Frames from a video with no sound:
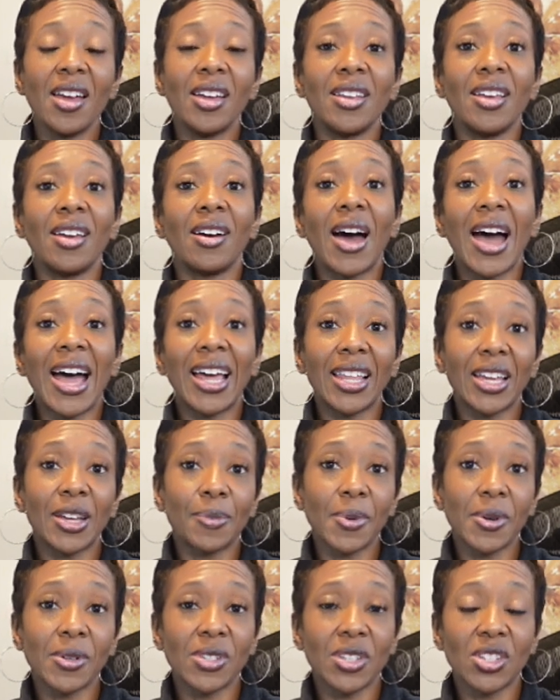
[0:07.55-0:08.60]
Now, I like
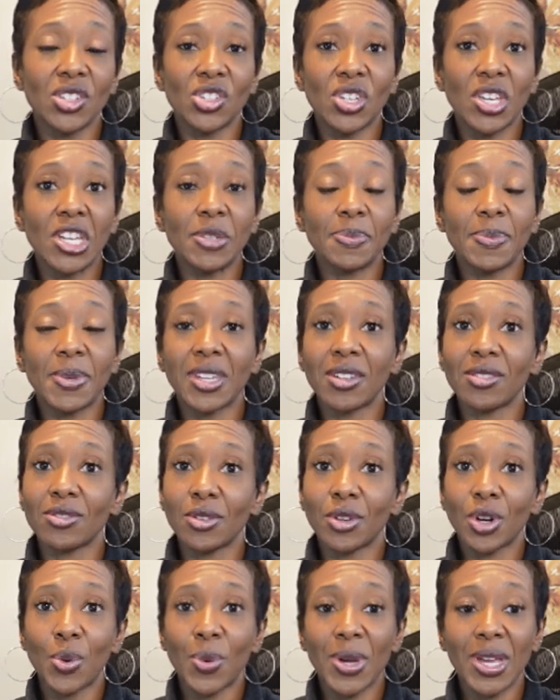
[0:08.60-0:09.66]
protein shakes because
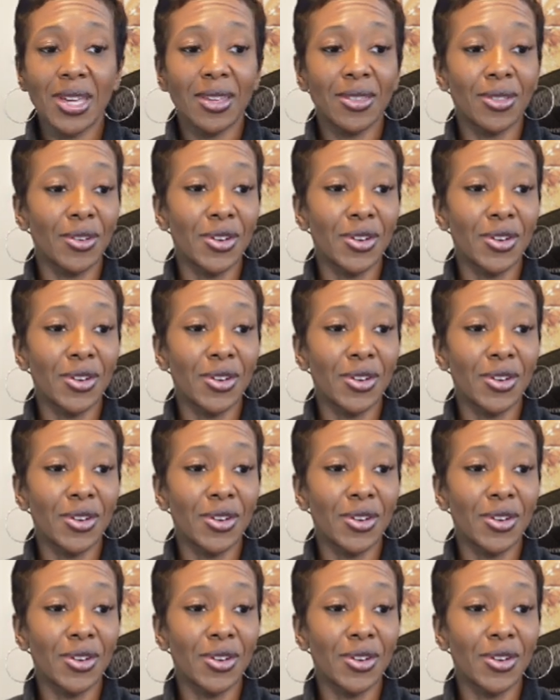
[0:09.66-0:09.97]
they're quick,